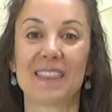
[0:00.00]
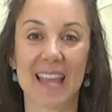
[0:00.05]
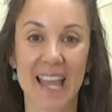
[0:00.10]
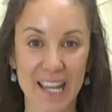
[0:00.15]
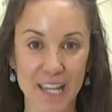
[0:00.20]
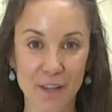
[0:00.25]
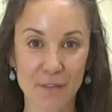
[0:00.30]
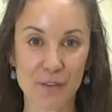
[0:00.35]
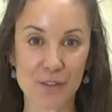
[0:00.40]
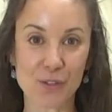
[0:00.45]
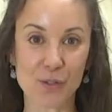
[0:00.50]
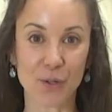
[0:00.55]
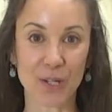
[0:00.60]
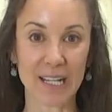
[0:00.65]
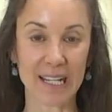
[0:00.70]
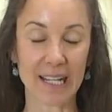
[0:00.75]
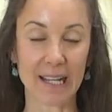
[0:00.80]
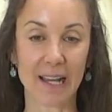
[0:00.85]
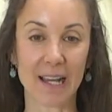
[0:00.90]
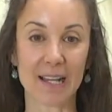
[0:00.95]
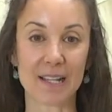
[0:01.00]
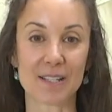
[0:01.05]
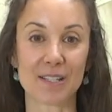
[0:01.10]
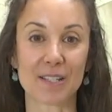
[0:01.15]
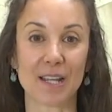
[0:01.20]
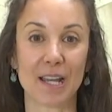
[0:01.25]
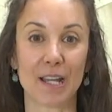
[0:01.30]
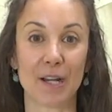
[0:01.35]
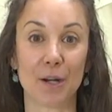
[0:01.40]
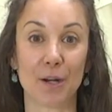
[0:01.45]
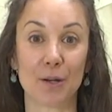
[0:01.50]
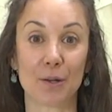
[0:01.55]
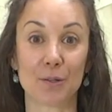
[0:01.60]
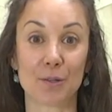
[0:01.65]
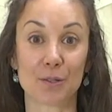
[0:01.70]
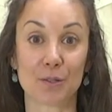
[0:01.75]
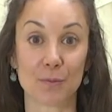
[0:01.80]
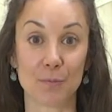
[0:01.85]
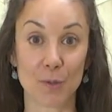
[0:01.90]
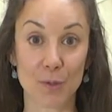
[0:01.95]
Thank you for joining us at our
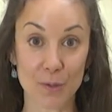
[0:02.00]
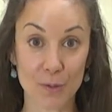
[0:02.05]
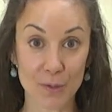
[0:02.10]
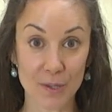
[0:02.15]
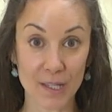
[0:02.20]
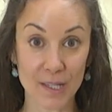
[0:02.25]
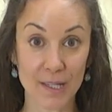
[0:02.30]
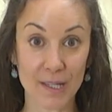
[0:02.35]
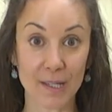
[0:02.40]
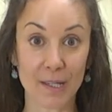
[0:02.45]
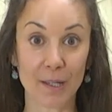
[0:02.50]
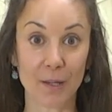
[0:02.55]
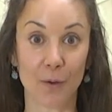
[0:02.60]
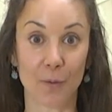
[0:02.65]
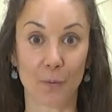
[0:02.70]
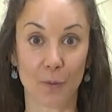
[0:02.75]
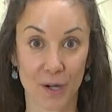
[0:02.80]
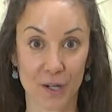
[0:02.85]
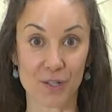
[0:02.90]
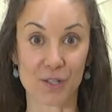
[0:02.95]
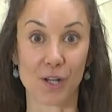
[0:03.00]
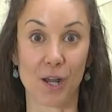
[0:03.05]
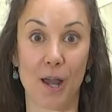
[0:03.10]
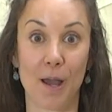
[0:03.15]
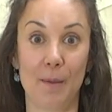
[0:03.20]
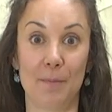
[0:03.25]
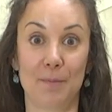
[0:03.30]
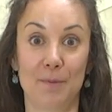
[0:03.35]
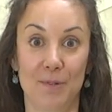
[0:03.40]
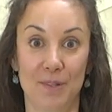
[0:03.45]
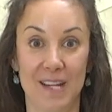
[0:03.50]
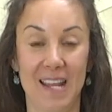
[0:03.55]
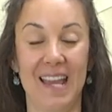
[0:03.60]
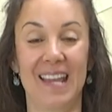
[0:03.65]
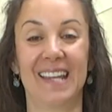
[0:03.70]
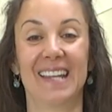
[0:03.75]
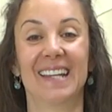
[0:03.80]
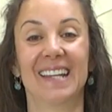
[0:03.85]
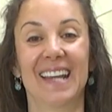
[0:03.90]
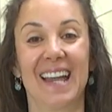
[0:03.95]
smoothie workshop today.